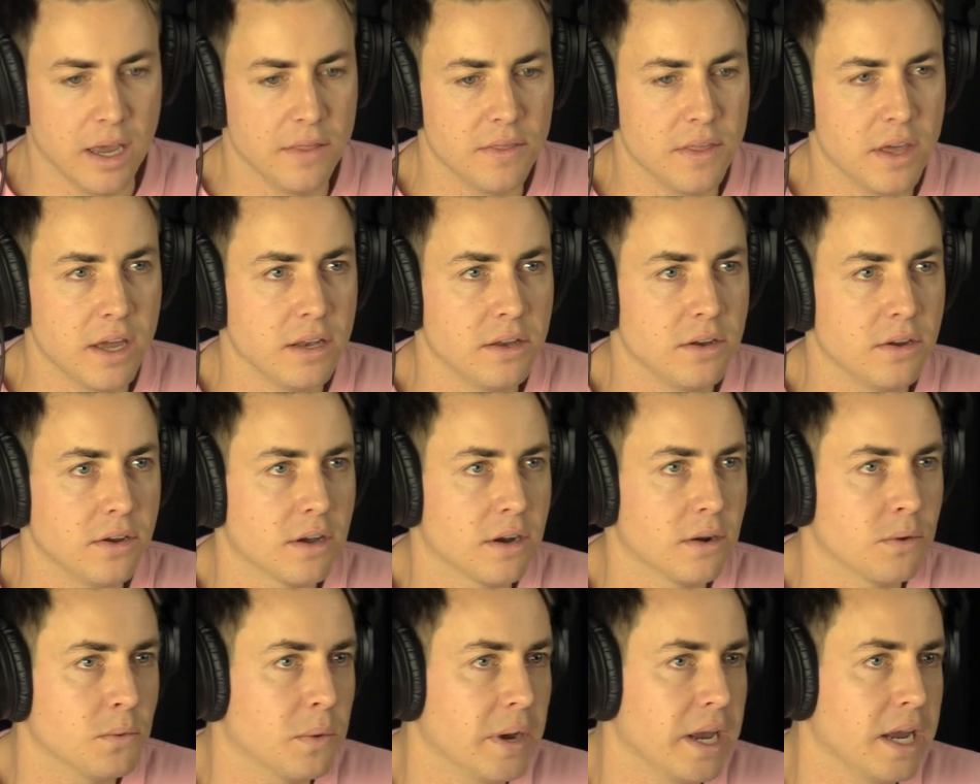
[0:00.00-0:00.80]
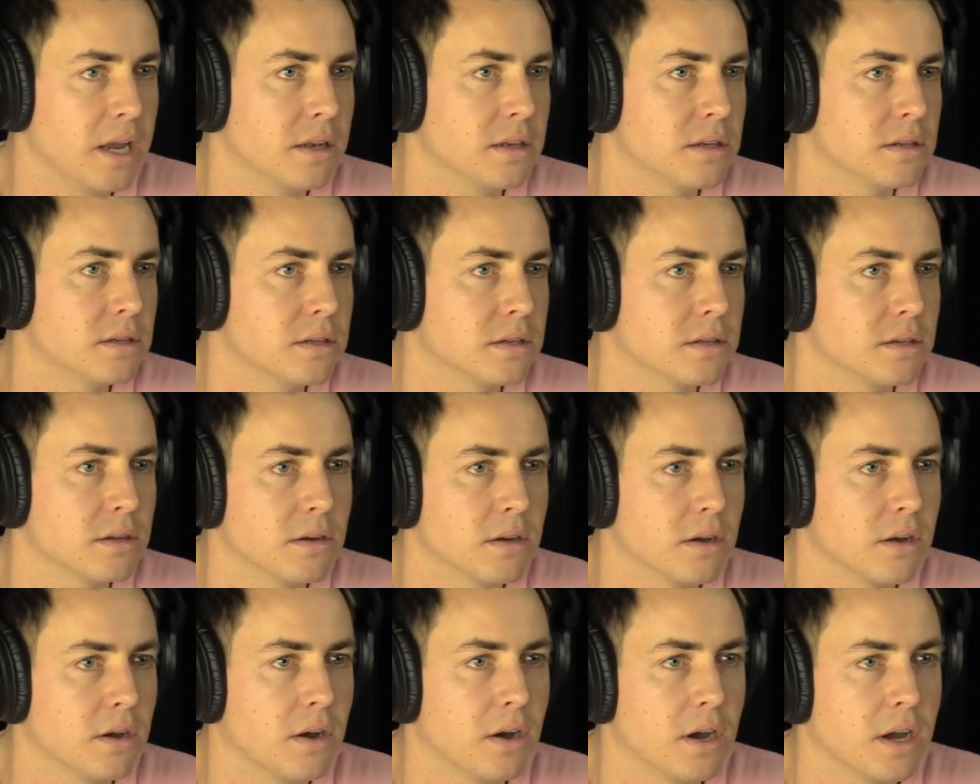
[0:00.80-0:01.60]
and then you got to wait
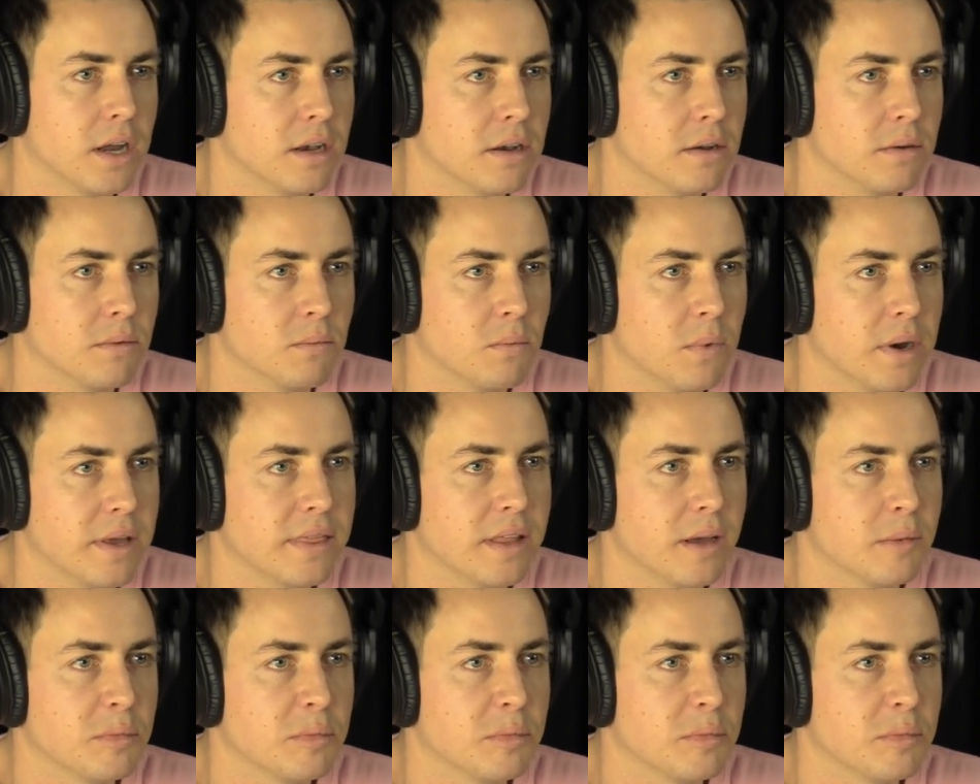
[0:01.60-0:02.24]
on when